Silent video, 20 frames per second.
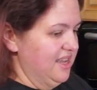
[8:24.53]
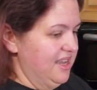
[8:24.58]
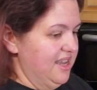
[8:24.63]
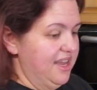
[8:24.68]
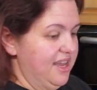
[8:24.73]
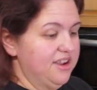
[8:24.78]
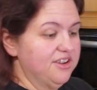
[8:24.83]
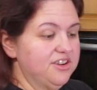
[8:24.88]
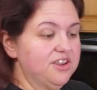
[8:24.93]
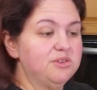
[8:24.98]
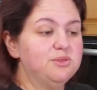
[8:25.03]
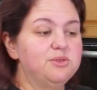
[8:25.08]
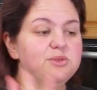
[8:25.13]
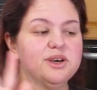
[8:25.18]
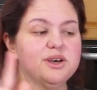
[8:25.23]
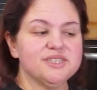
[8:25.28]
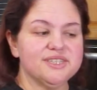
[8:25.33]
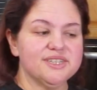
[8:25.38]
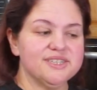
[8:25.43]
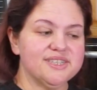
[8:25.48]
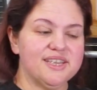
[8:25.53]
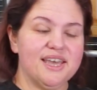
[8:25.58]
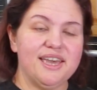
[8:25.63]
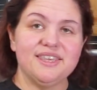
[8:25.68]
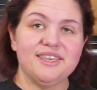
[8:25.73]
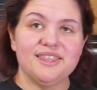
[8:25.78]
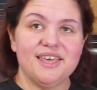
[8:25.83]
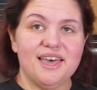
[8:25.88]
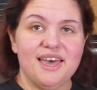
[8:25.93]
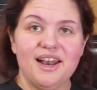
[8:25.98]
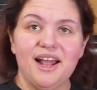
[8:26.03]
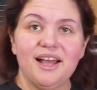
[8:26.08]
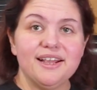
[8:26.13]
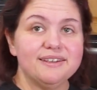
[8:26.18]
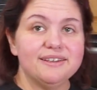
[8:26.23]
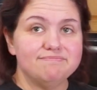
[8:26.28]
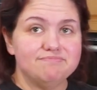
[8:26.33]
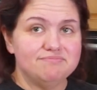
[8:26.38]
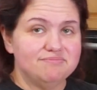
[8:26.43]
I don't know who else is like that. I